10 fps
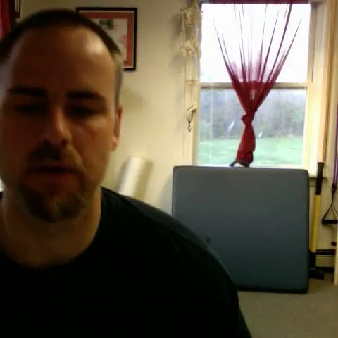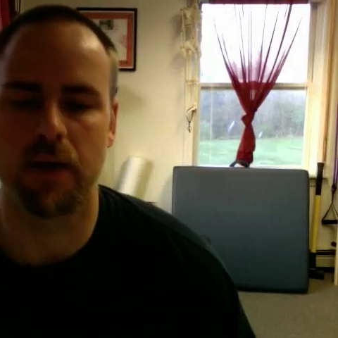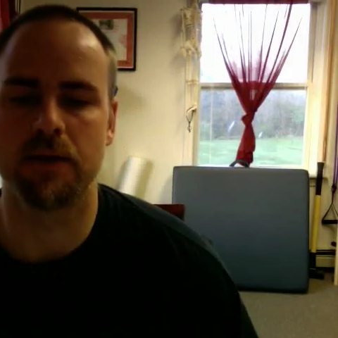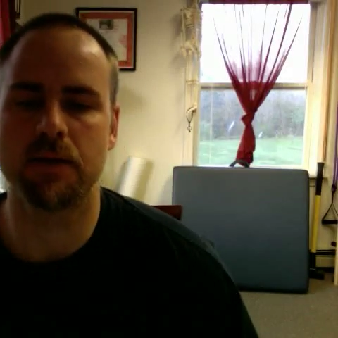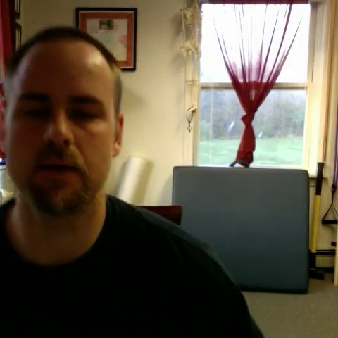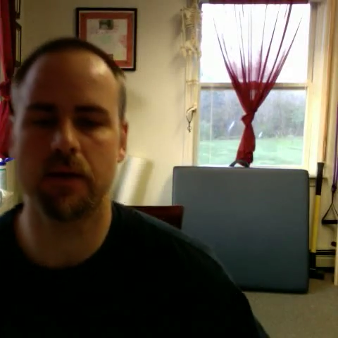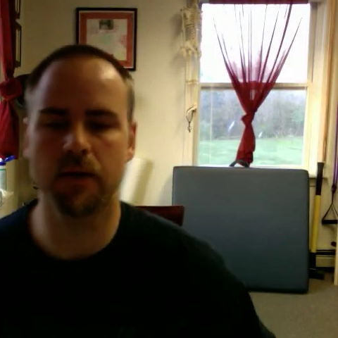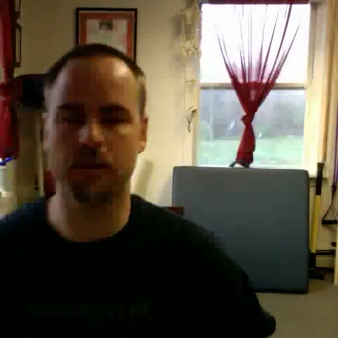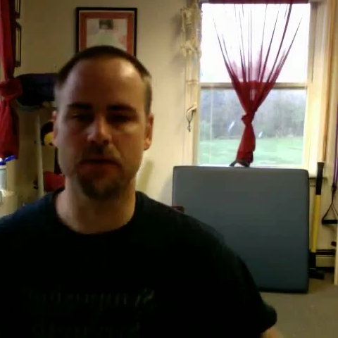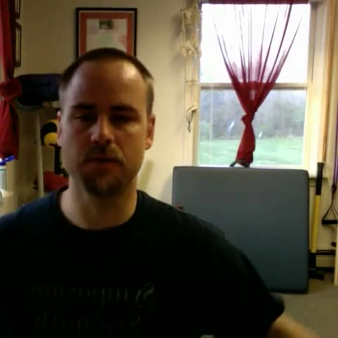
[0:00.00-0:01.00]
the idea
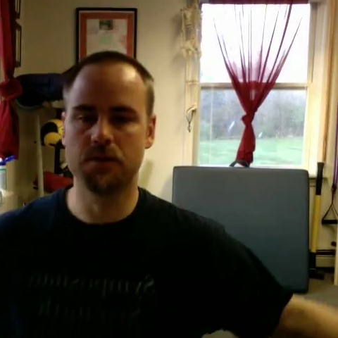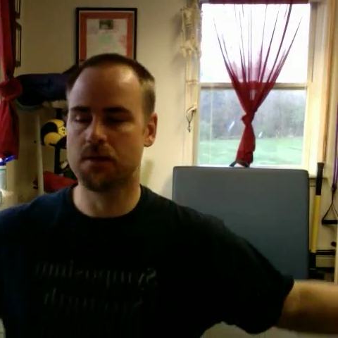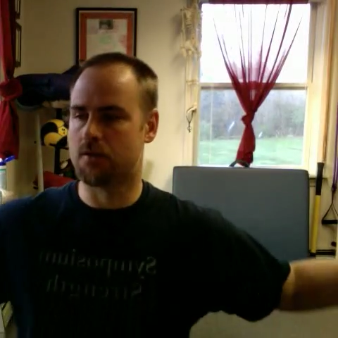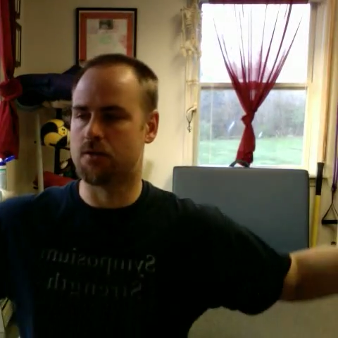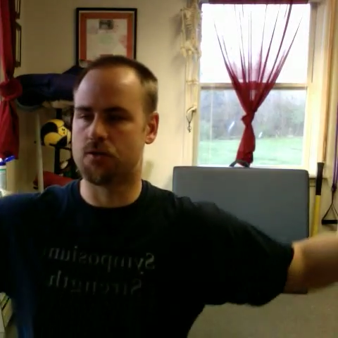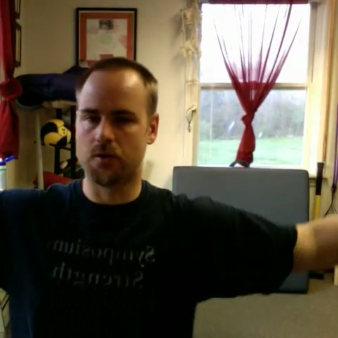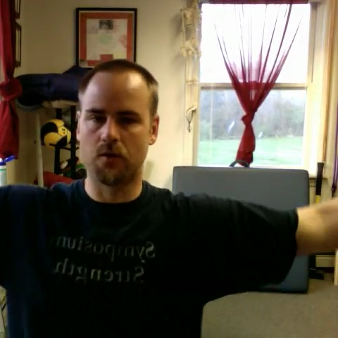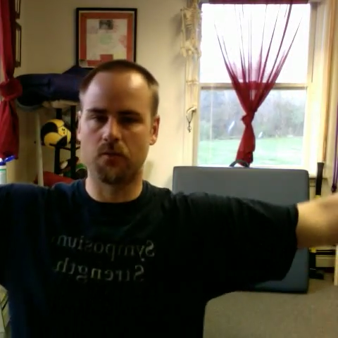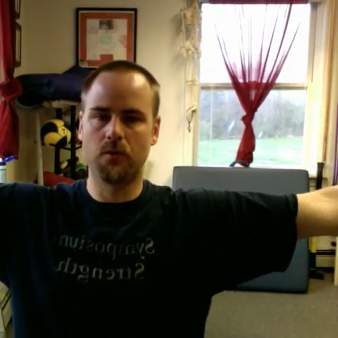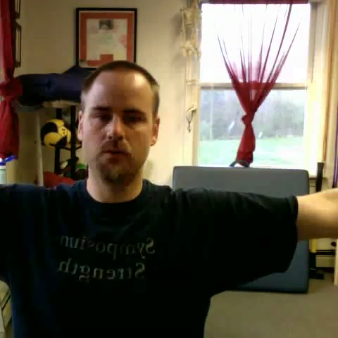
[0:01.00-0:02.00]
is you're going
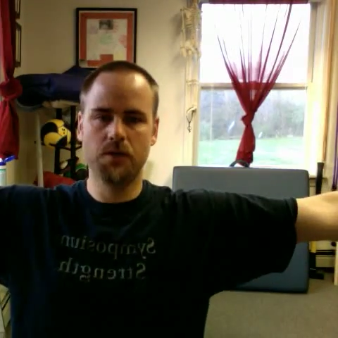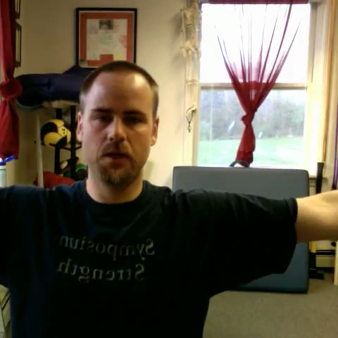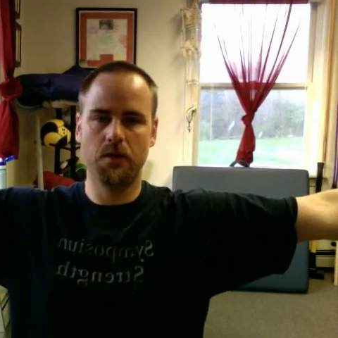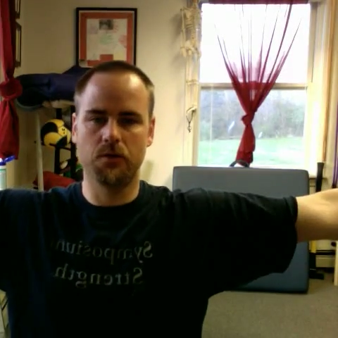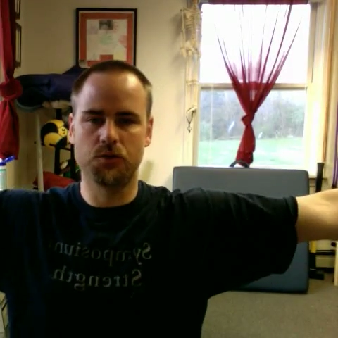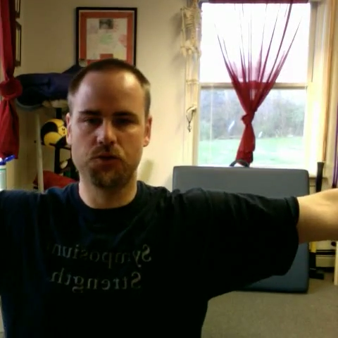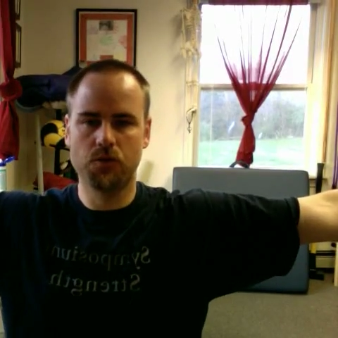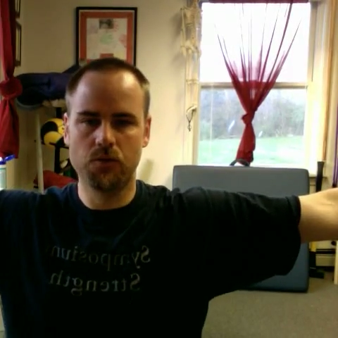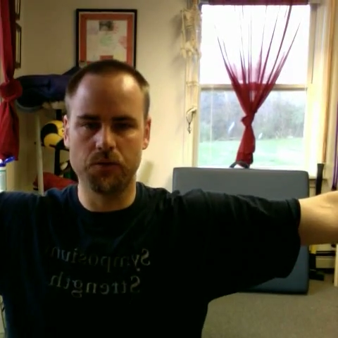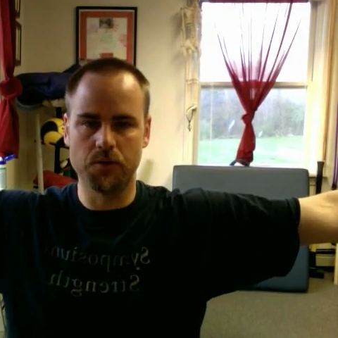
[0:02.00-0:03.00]
to rotate your
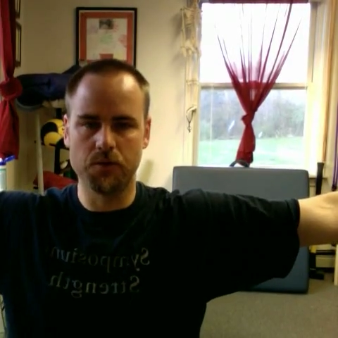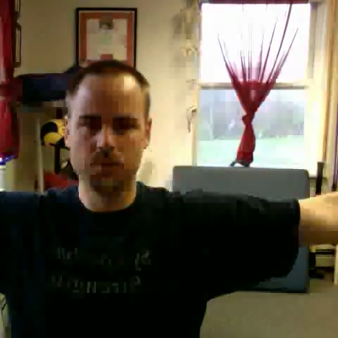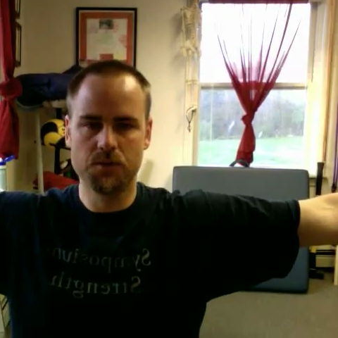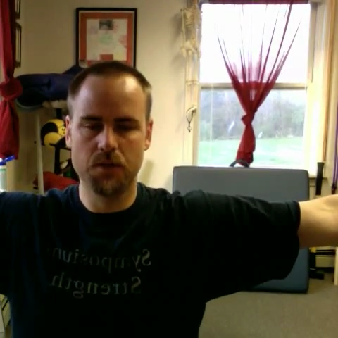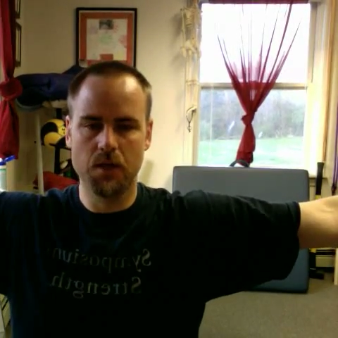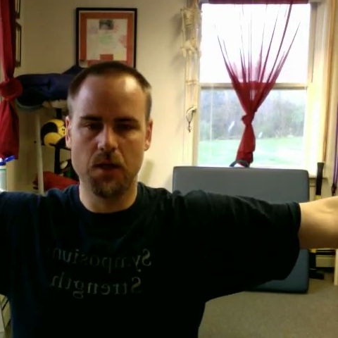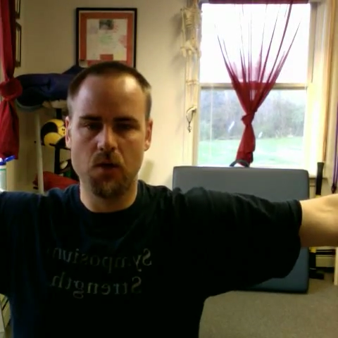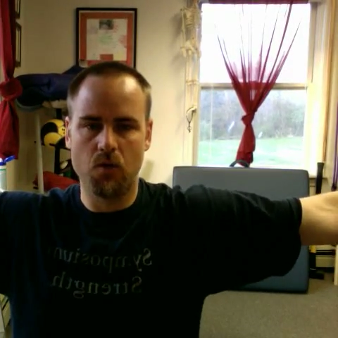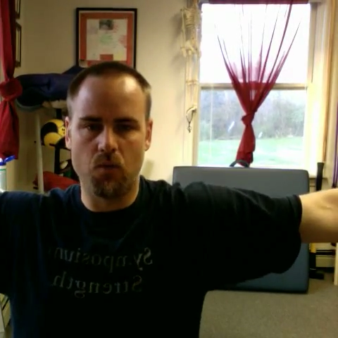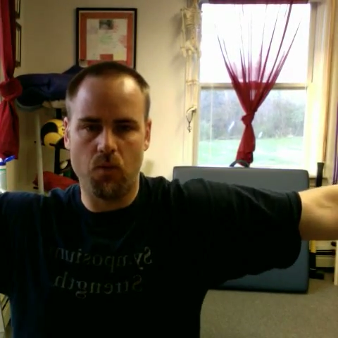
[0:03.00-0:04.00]
shoulders,
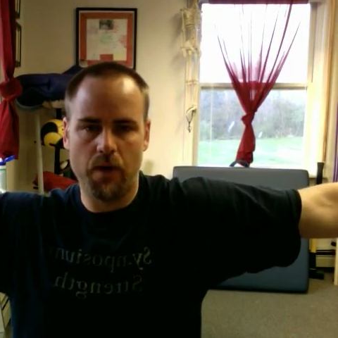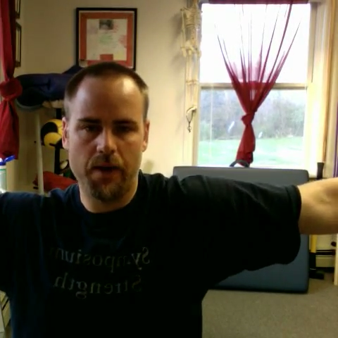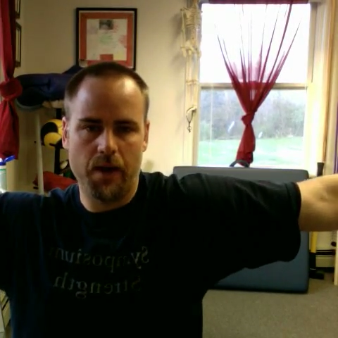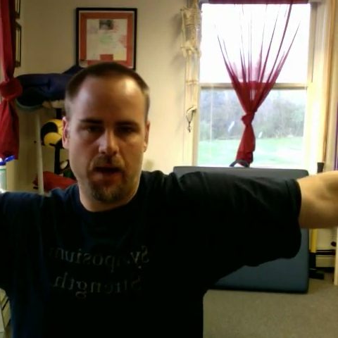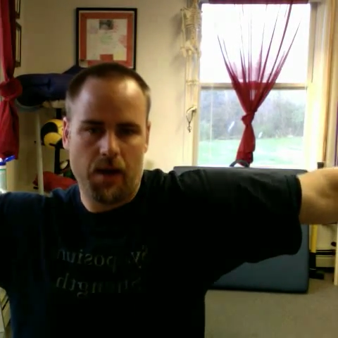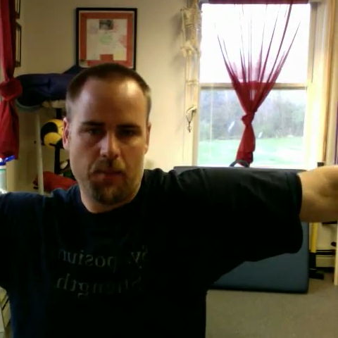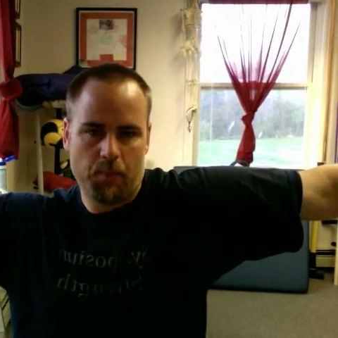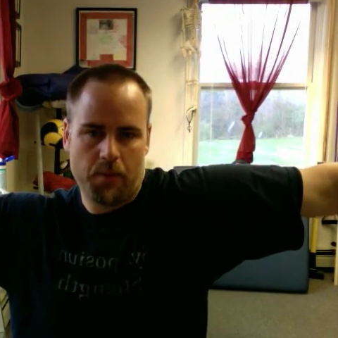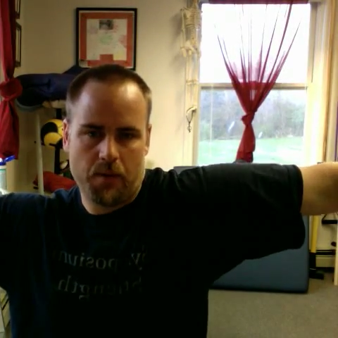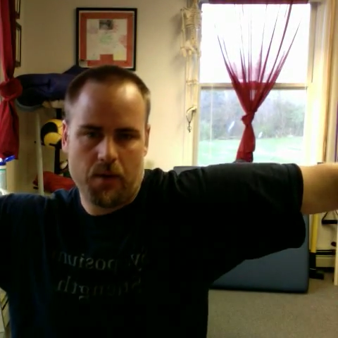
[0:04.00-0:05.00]
one up,